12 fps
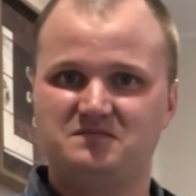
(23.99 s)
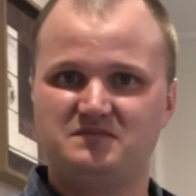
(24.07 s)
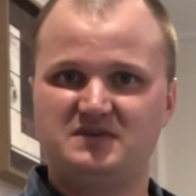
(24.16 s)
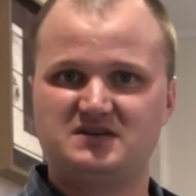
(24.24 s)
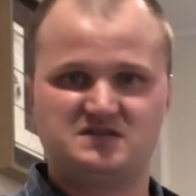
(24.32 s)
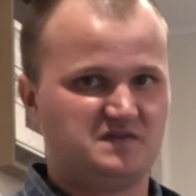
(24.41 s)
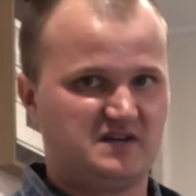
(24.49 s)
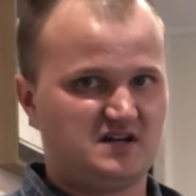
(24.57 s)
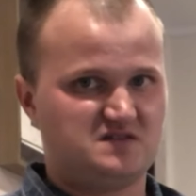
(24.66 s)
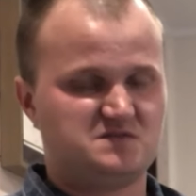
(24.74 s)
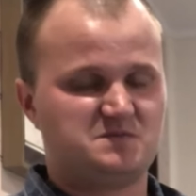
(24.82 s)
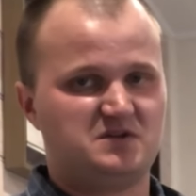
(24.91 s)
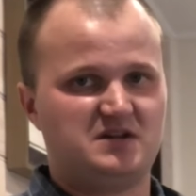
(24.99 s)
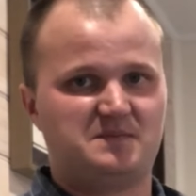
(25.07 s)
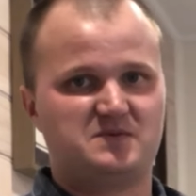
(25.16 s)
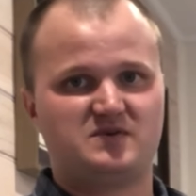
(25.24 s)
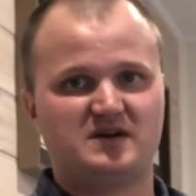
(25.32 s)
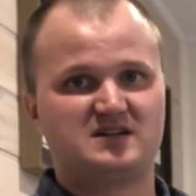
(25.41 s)
Because if you don't spool it up
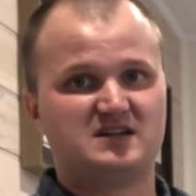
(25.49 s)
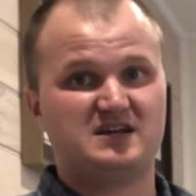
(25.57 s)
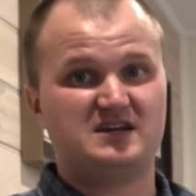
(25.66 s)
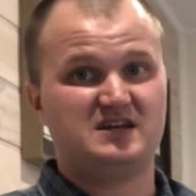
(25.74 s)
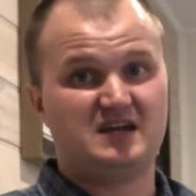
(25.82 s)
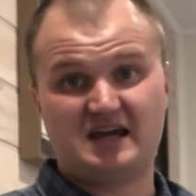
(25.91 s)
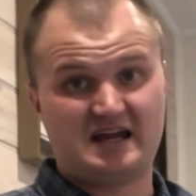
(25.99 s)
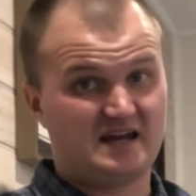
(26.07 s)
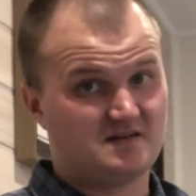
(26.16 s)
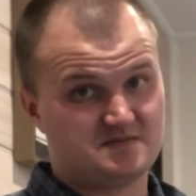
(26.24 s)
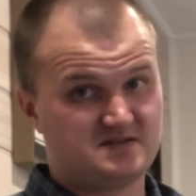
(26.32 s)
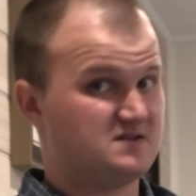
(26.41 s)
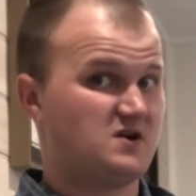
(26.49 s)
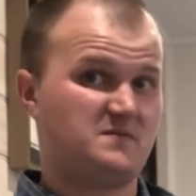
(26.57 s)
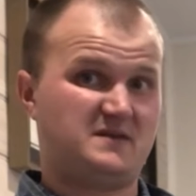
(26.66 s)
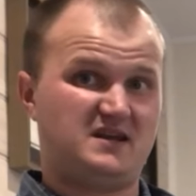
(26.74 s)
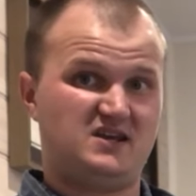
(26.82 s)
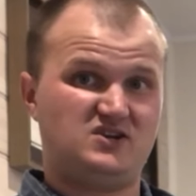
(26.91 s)
correctly, you're going to have so
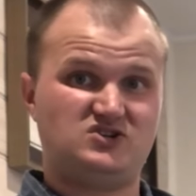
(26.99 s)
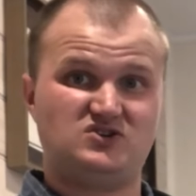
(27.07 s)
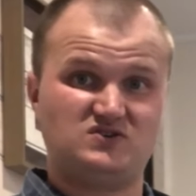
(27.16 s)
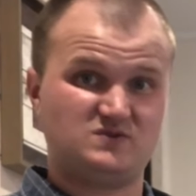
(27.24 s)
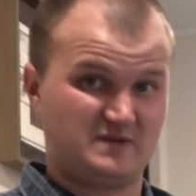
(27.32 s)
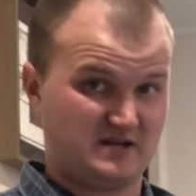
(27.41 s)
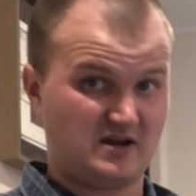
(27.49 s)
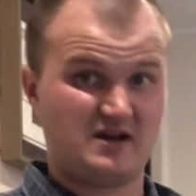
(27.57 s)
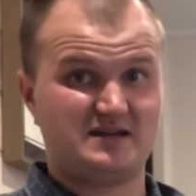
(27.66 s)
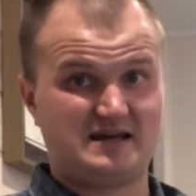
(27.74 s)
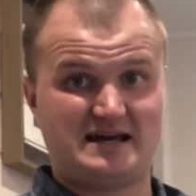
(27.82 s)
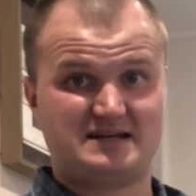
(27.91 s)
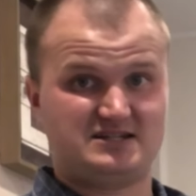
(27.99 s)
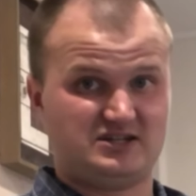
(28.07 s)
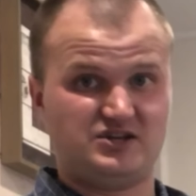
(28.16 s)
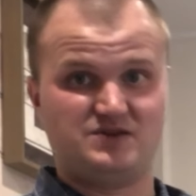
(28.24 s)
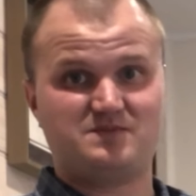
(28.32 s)
many issues when you go to actually